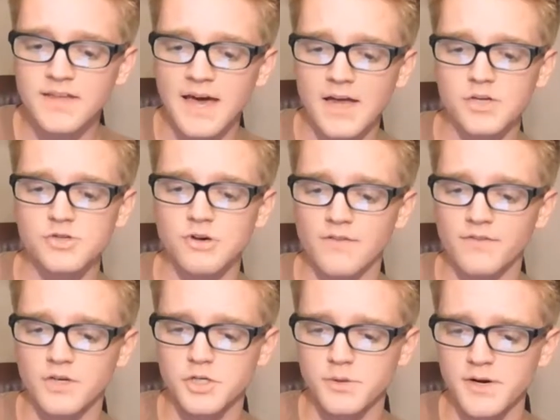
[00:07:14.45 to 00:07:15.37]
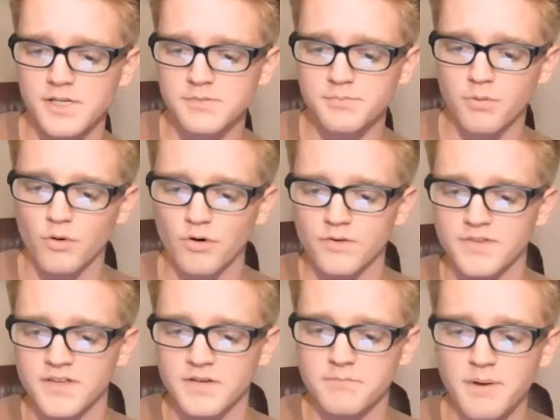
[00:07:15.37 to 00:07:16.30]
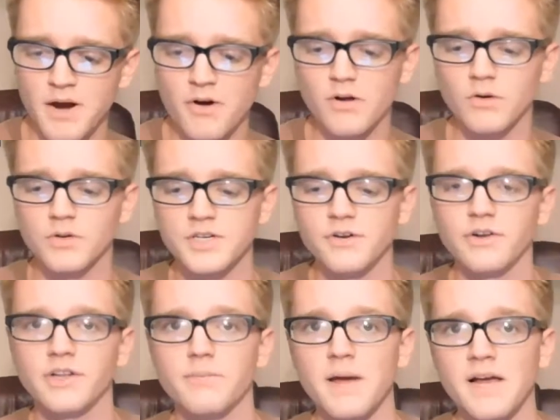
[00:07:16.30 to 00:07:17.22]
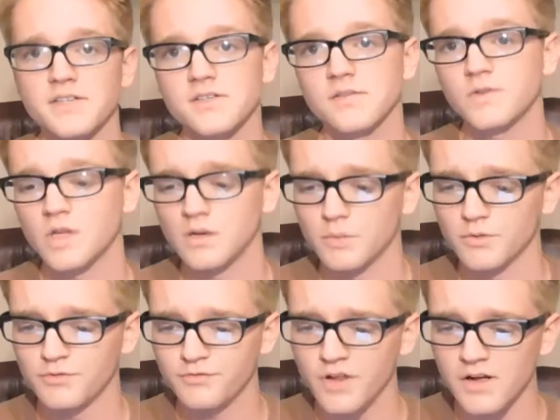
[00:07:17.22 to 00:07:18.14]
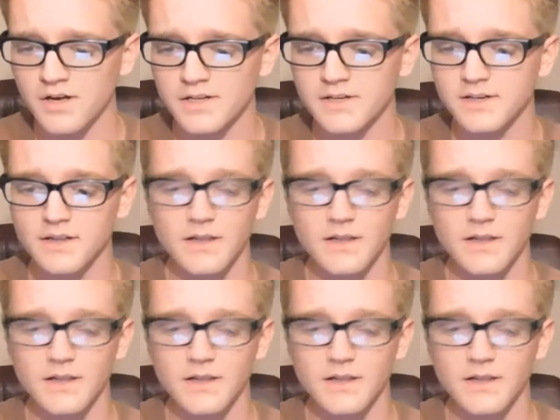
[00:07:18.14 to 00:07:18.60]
catastrophic transport than burial during a massive global flood